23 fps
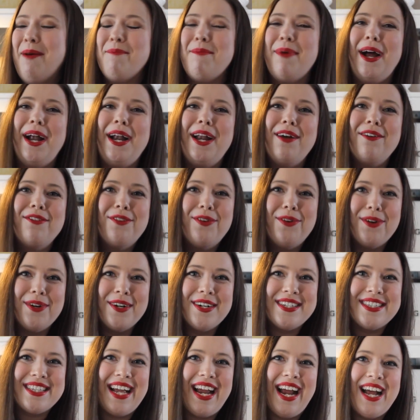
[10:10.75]
But of
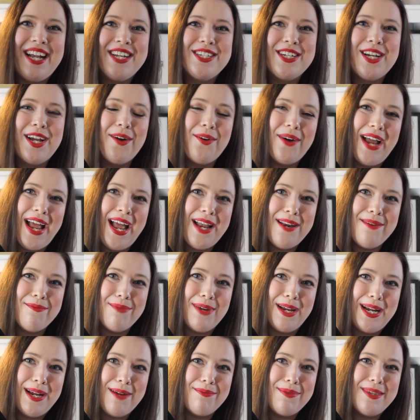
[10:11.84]
course I had to go ahead and
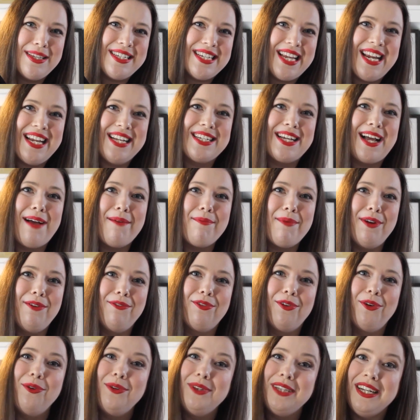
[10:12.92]
pick up the tank top, and
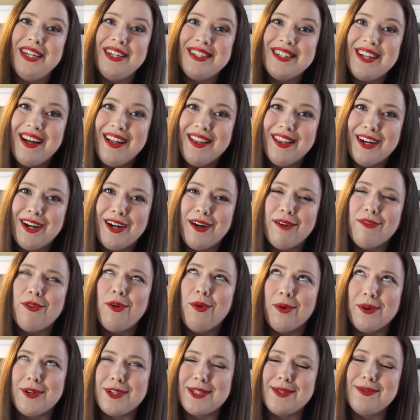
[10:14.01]
for only $1, of
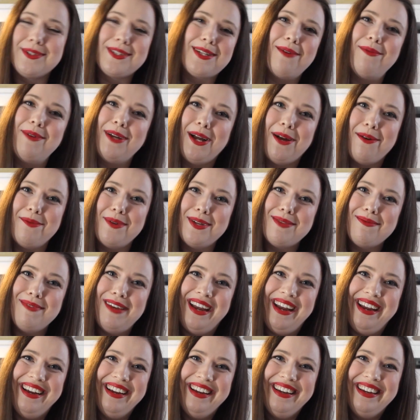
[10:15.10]
course it was coming home with
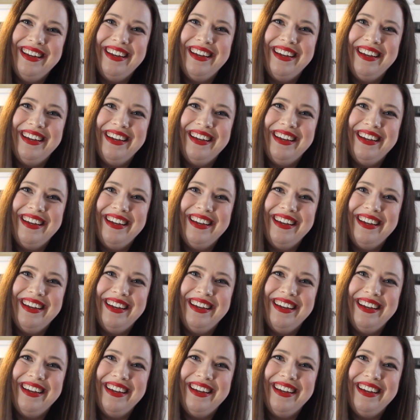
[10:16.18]
me.